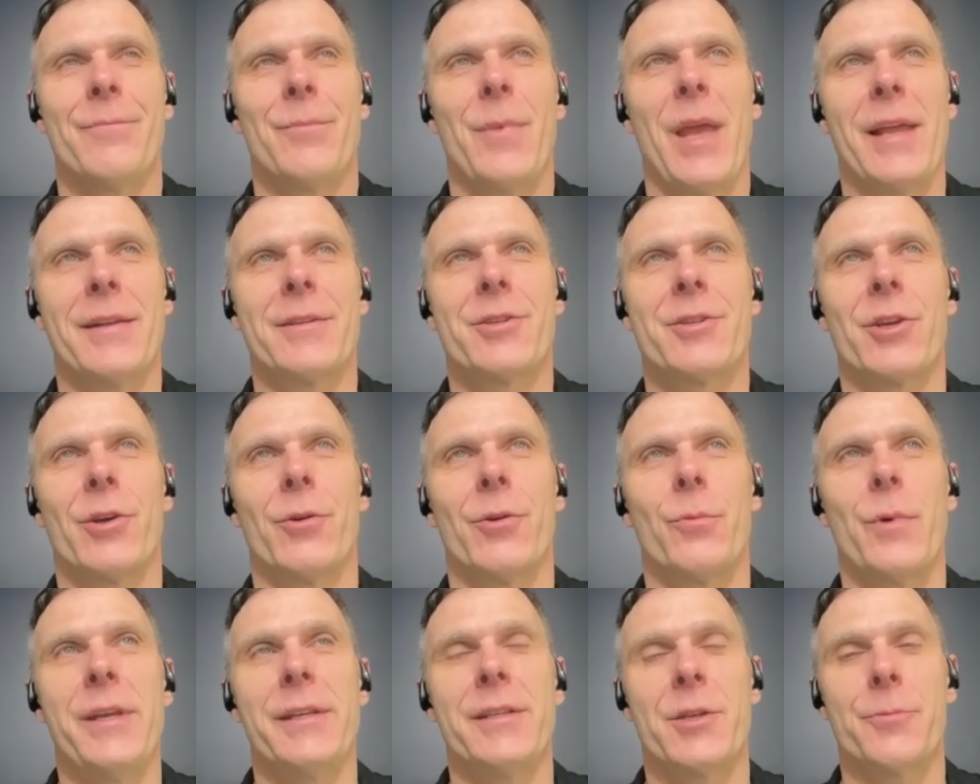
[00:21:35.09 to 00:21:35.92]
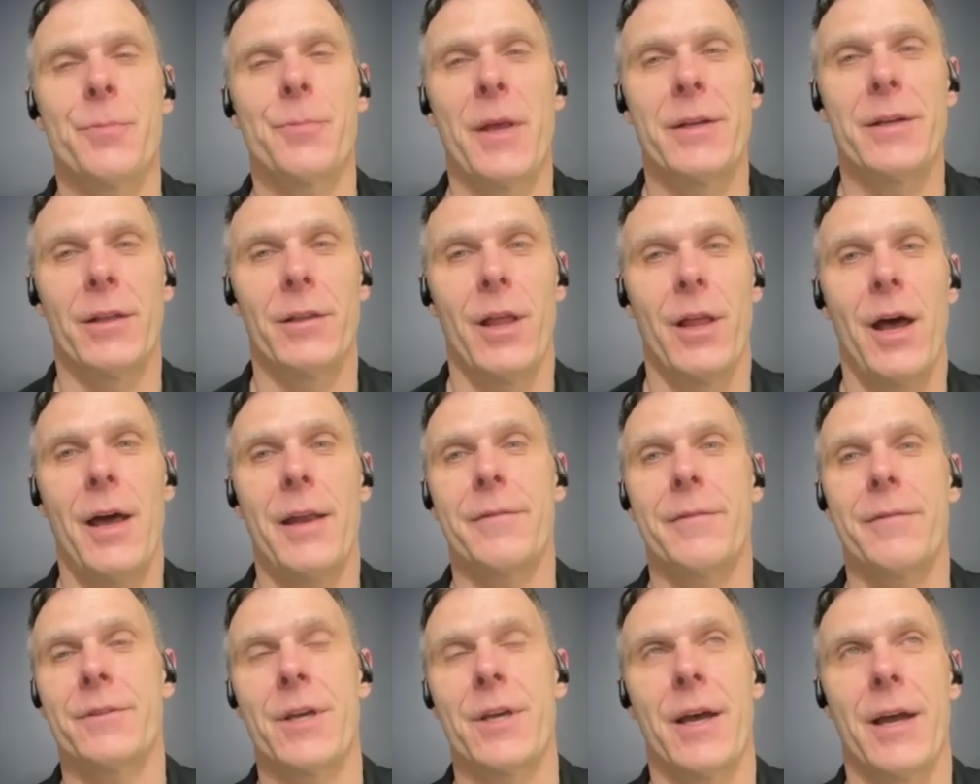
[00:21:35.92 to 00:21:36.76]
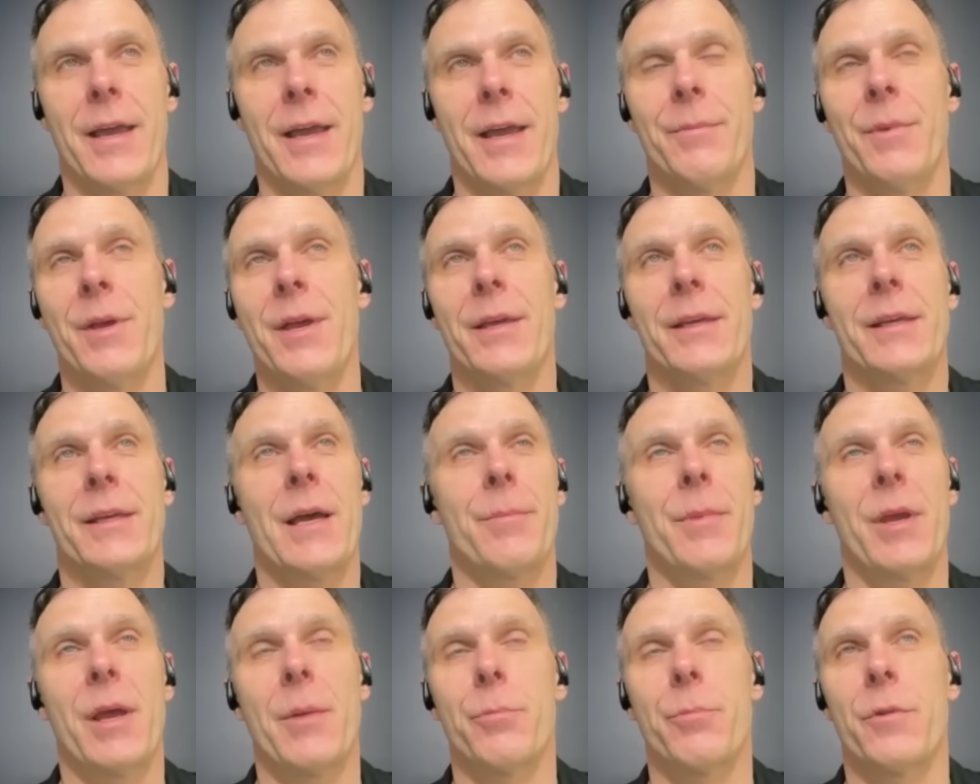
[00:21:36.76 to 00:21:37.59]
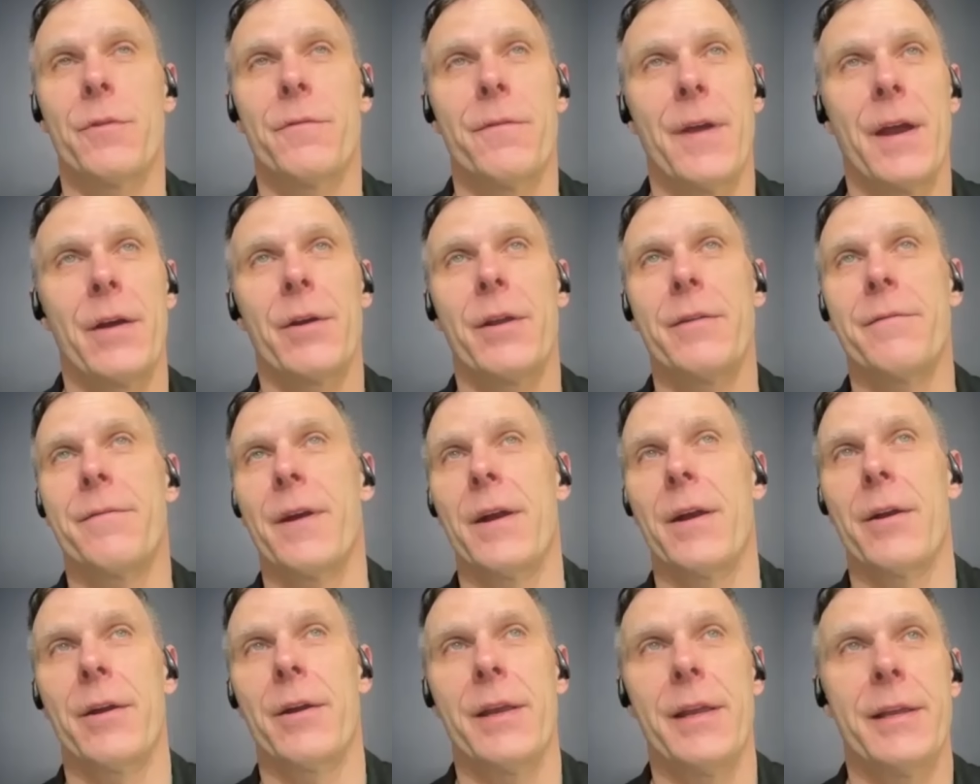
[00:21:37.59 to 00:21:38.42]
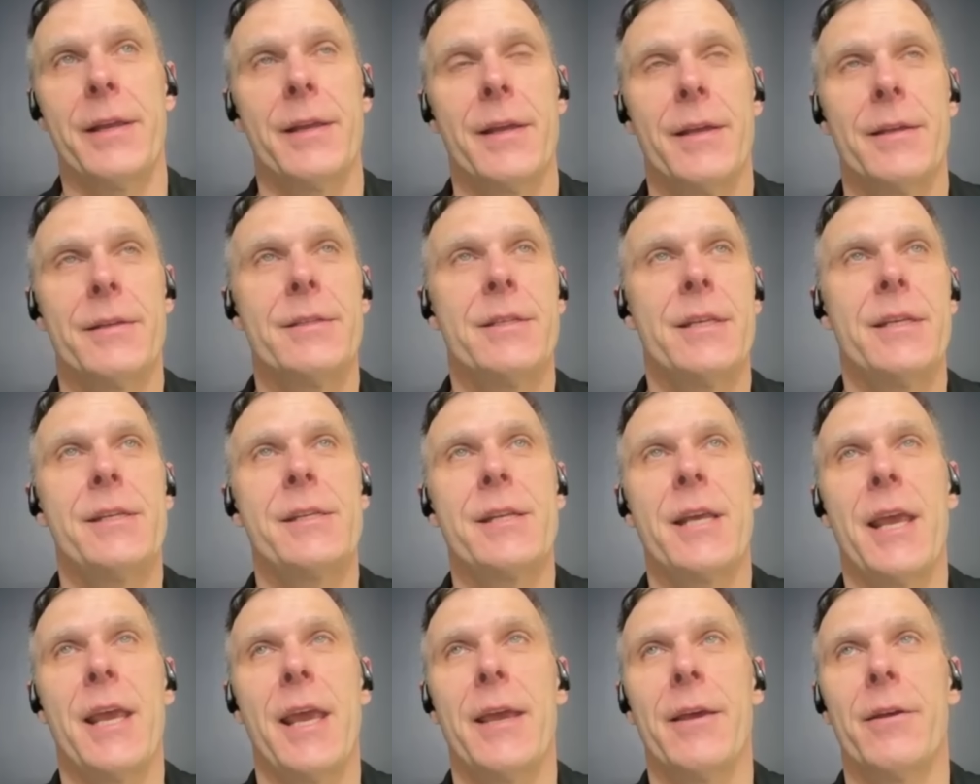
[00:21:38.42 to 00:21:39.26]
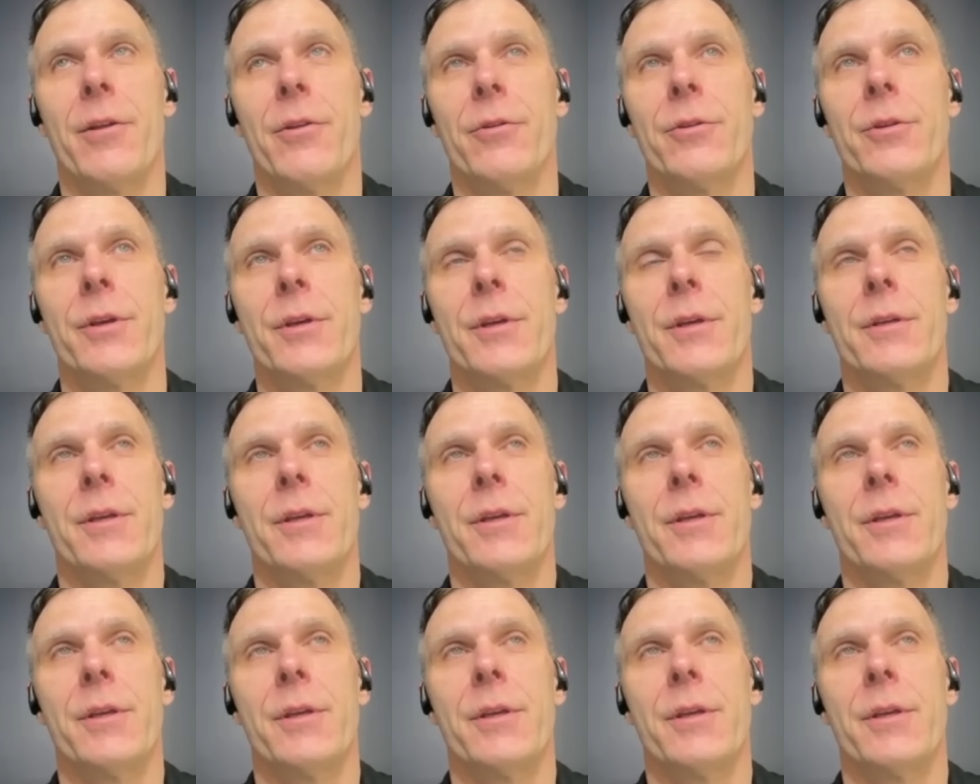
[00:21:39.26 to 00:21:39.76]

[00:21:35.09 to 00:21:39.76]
And so we can spend a lot of time coming up with very, very detailed,